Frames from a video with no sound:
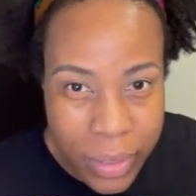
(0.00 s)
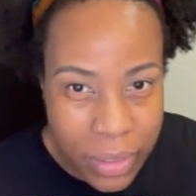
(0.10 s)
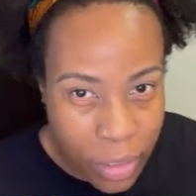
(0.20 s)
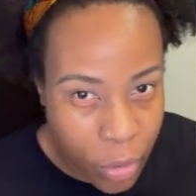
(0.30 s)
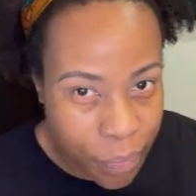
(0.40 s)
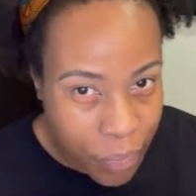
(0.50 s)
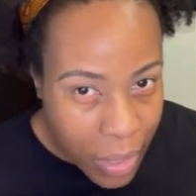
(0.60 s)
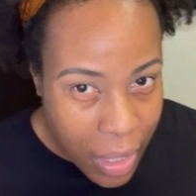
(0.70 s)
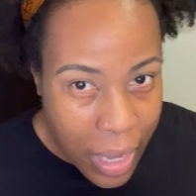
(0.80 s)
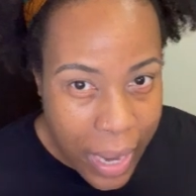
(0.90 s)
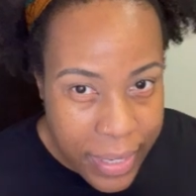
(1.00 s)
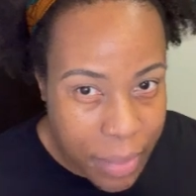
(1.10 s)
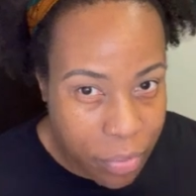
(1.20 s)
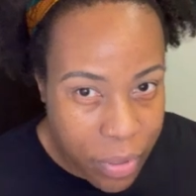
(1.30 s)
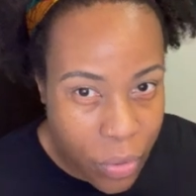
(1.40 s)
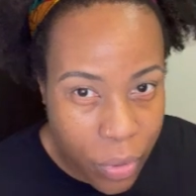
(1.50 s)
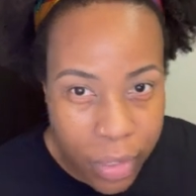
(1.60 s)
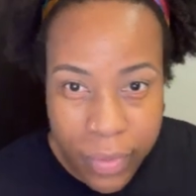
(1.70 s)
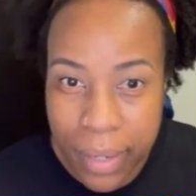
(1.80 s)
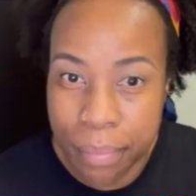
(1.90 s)
So I did pre-order
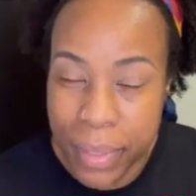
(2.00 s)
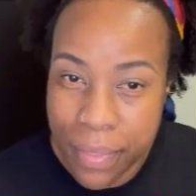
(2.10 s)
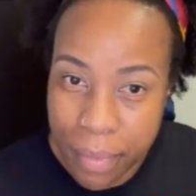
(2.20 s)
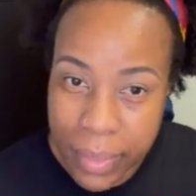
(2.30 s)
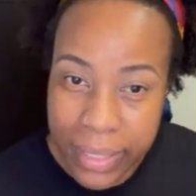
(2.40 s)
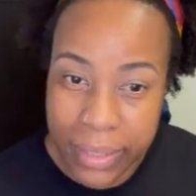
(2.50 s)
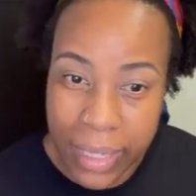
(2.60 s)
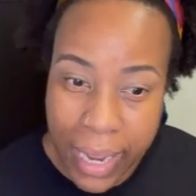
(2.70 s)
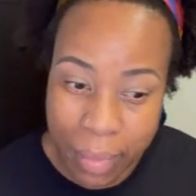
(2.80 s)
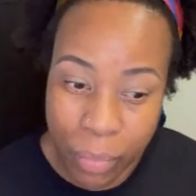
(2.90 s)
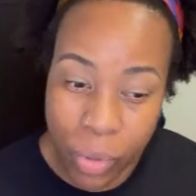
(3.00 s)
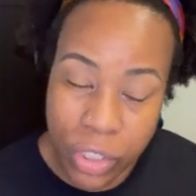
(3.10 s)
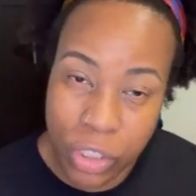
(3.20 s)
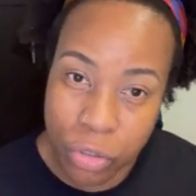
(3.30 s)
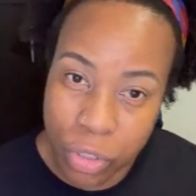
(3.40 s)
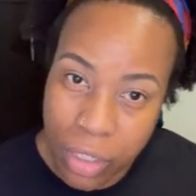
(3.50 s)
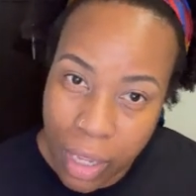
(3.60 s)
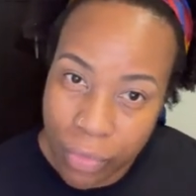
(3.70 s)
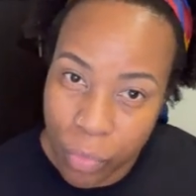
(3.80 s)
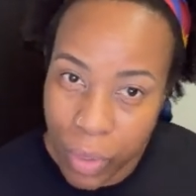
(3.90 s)
it, but in the meantime, I'm going to use
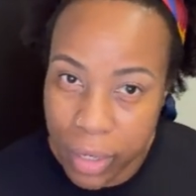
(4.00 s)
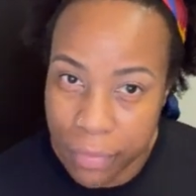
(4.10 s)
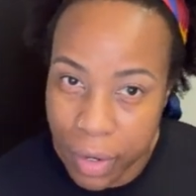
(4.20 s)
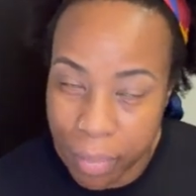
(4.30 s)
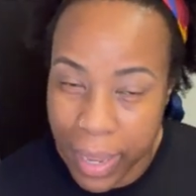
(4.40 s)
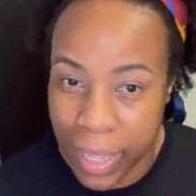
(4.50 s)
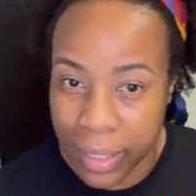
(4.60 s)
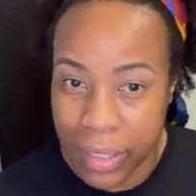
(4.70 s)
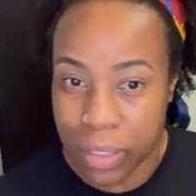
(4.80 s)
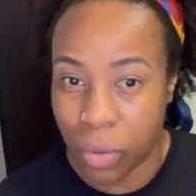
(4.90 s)
another one of their palettes